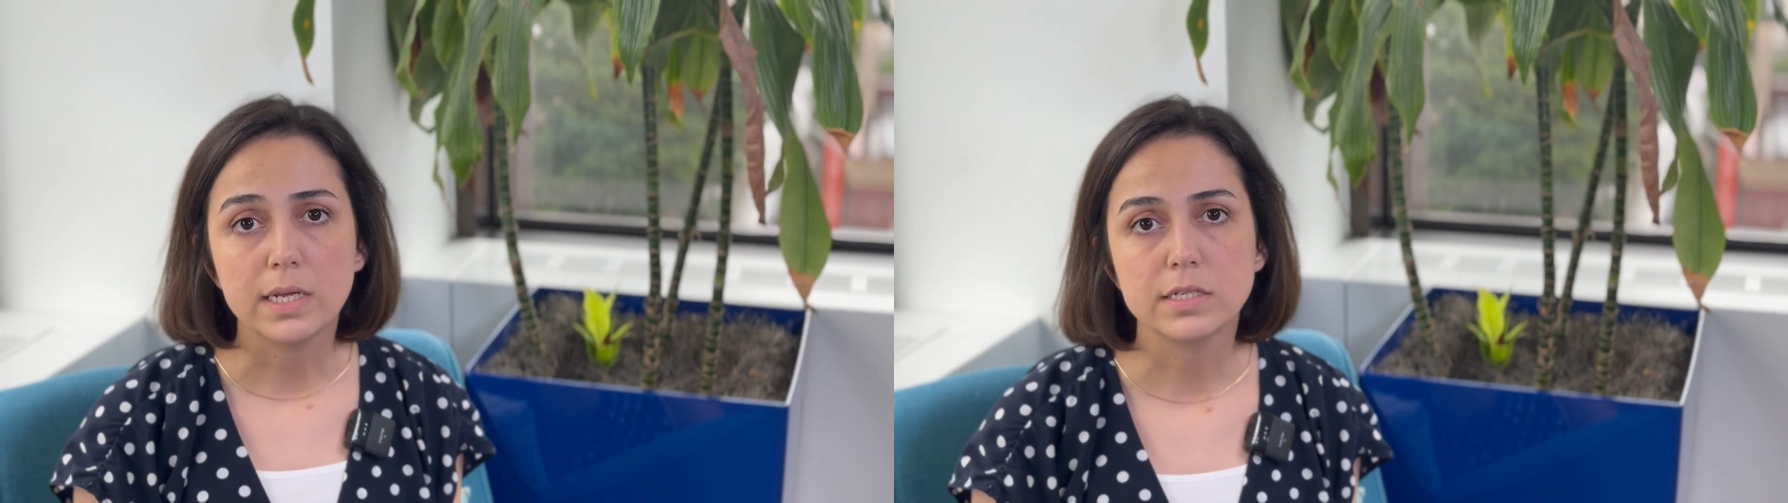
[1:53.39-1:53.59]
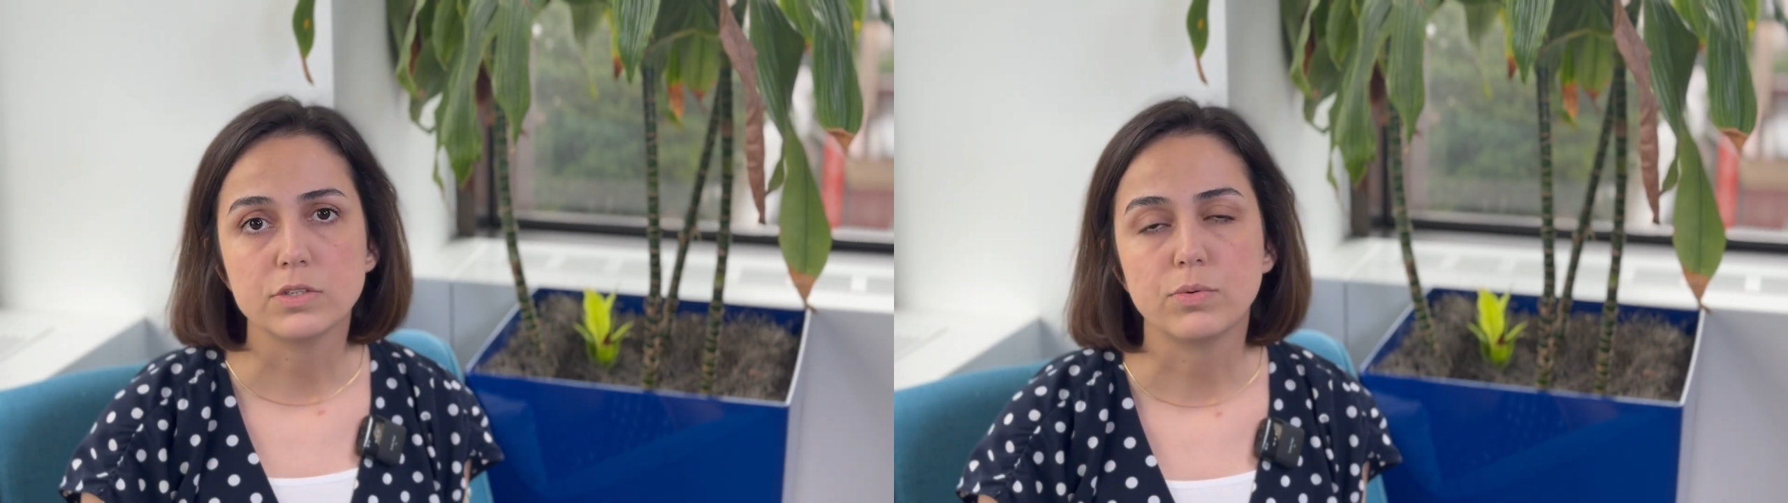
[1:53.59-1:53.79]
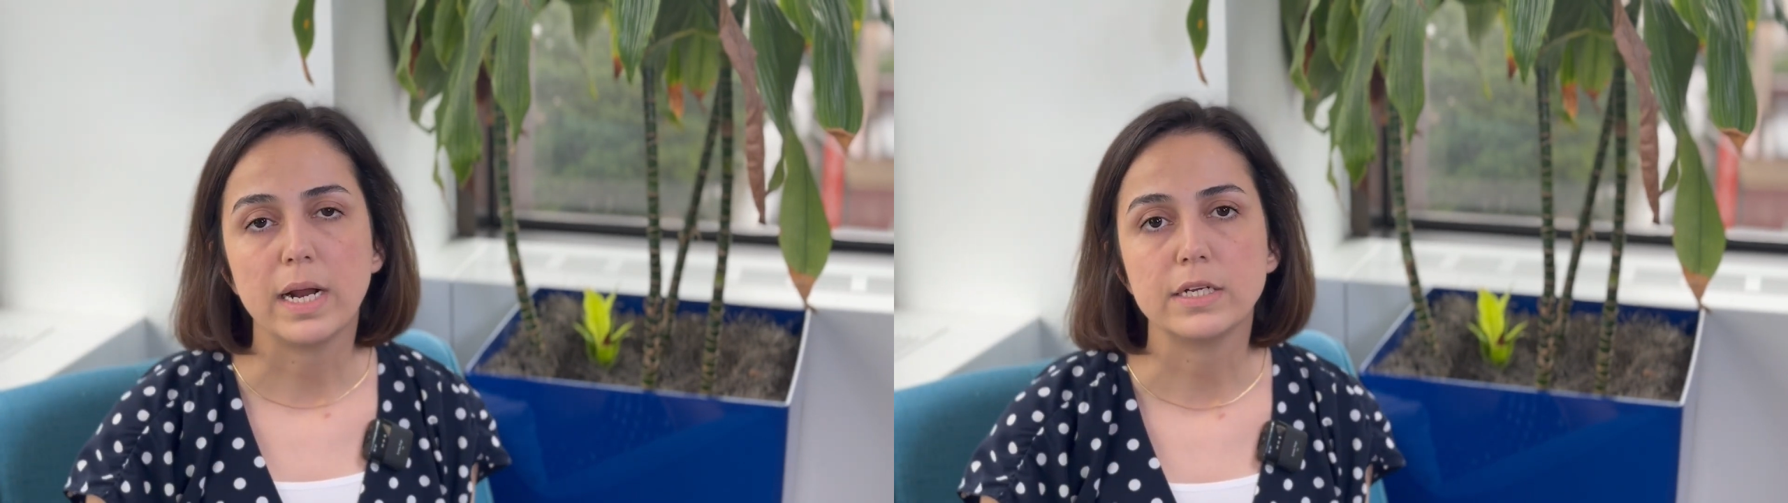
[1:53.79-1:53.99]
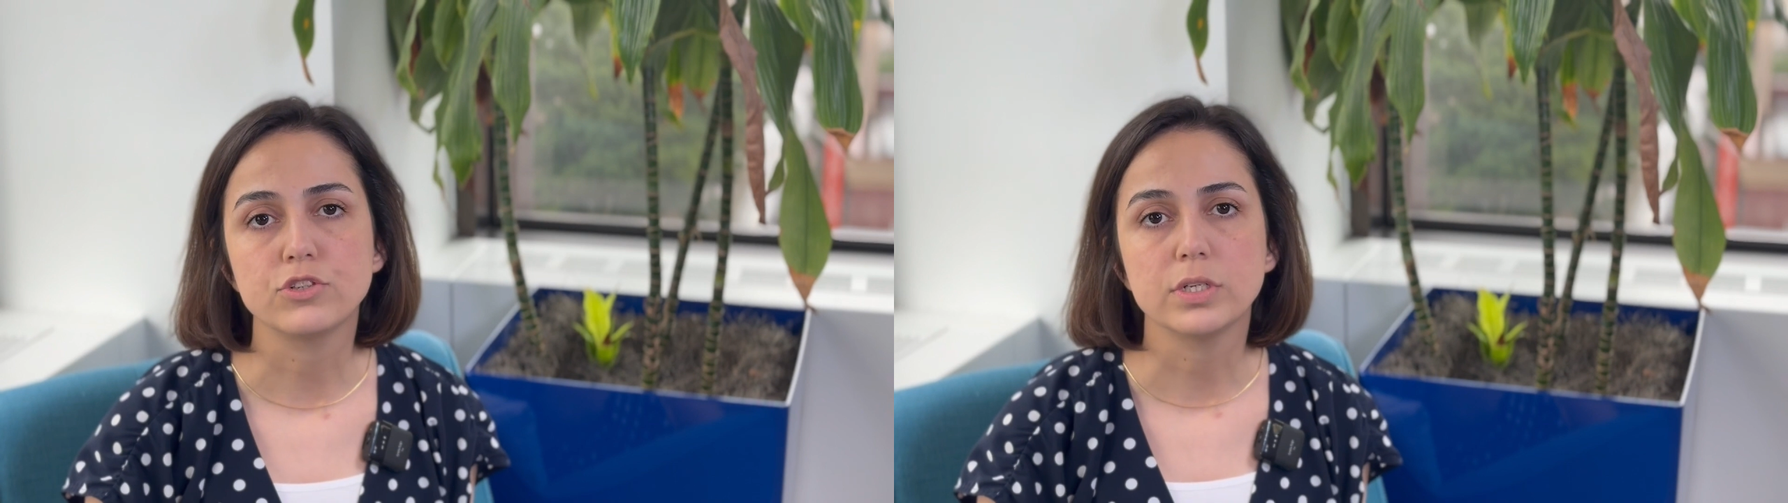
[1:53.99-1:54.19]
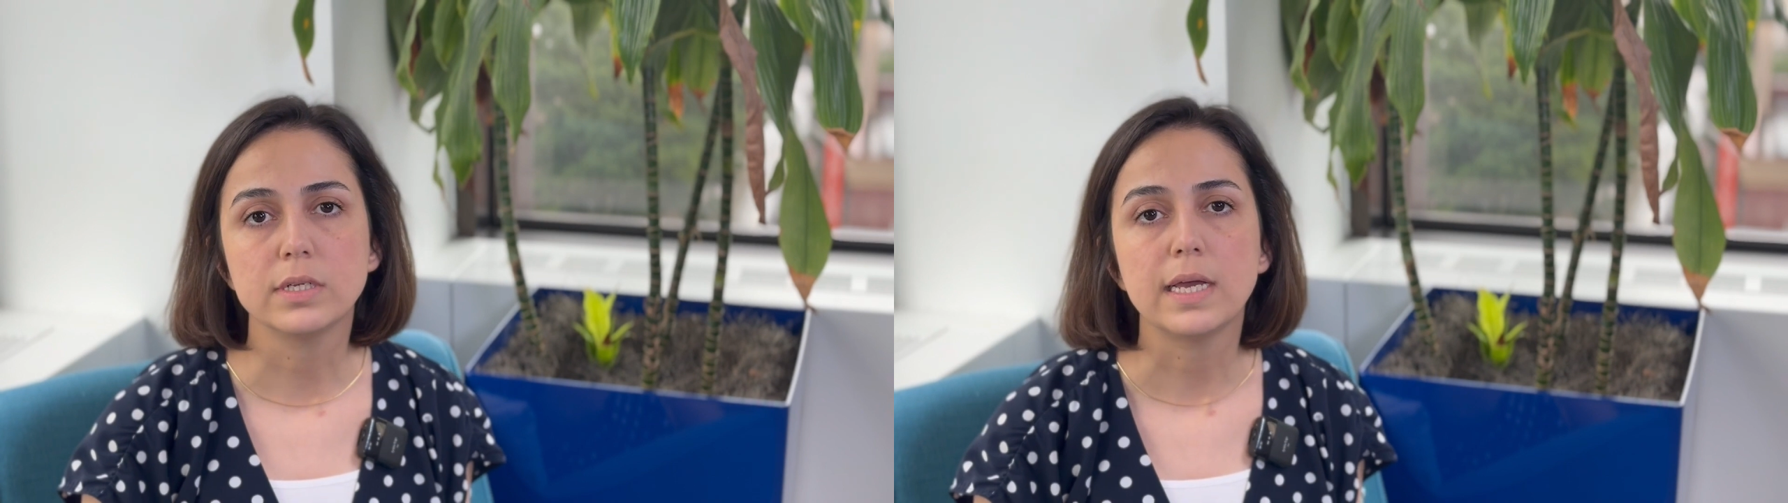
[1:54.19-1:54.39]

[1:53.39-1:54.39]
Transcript: extraction